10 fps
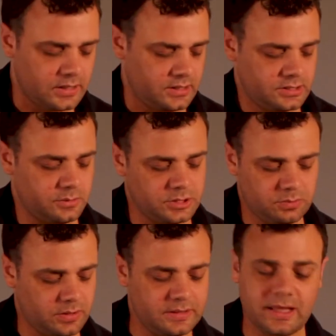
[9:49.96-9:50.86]
So we're just
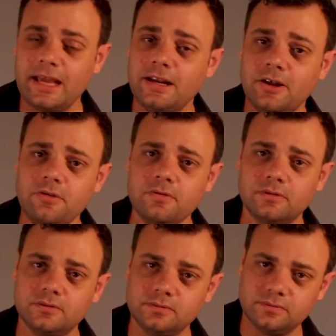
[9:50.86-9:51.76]
playing the A note,
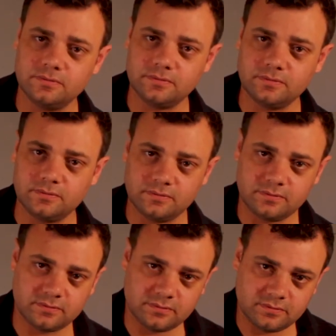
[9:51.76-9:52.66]
and
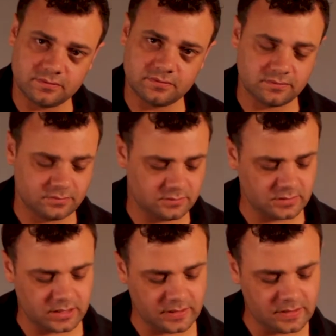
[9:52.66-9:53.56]

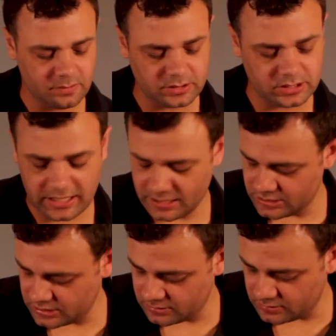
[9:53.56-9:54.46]
then we're just
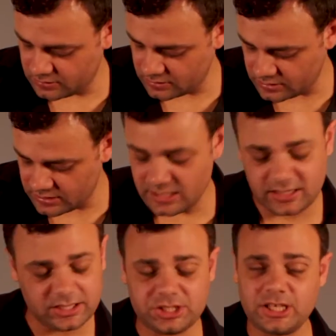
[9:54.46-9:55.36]
catching the D and
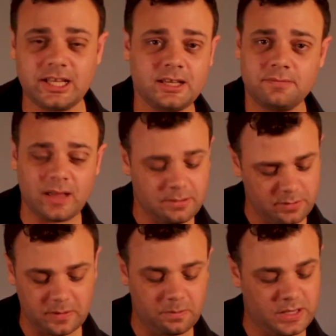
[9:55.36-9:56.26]
the G, maybe
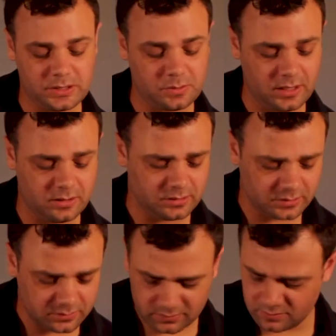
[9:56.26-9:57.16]
the B as well,
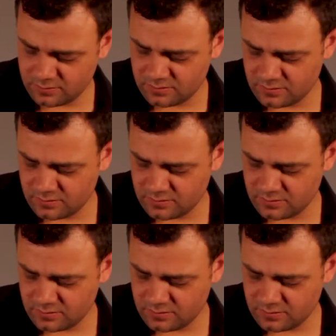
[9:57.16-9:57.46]
and